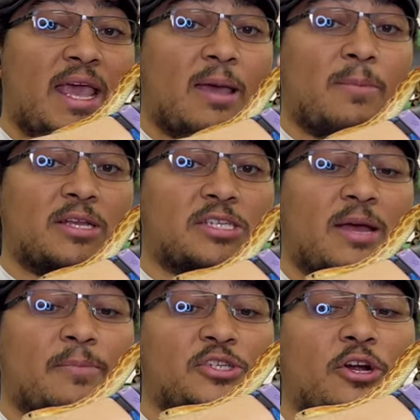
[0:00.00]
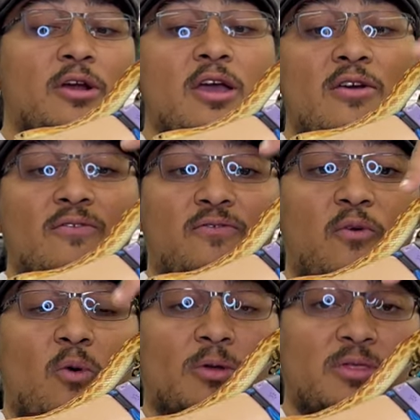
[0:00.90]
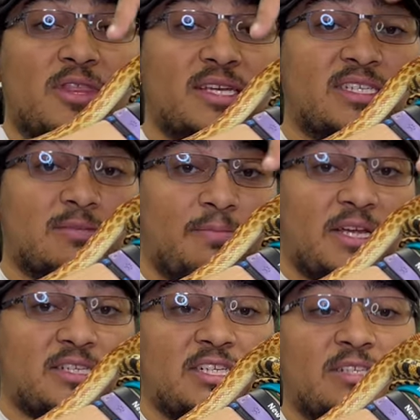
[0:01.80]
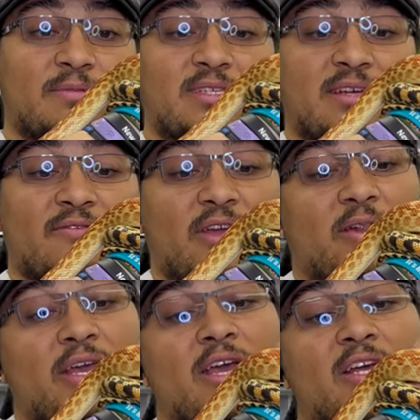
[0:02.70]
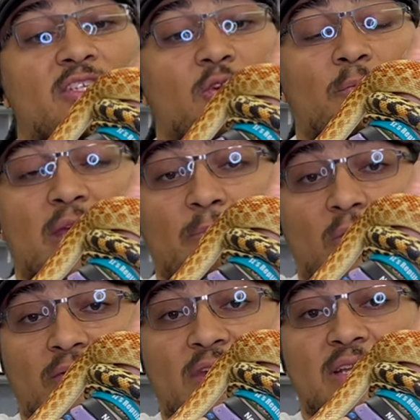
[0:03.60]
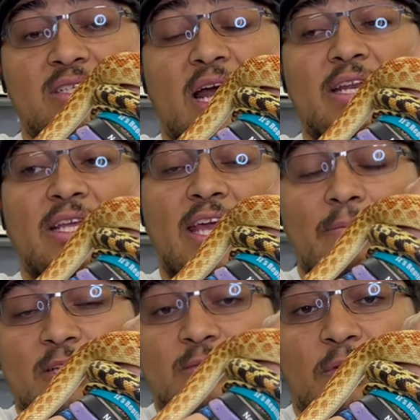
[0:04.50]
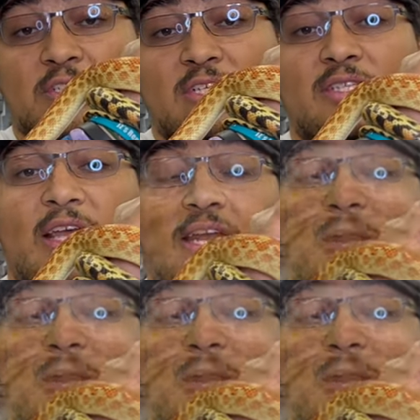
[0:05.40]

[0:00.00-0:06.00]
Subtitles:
ambient temperature for this species specifically. So people, if they decide to keep the species, they can end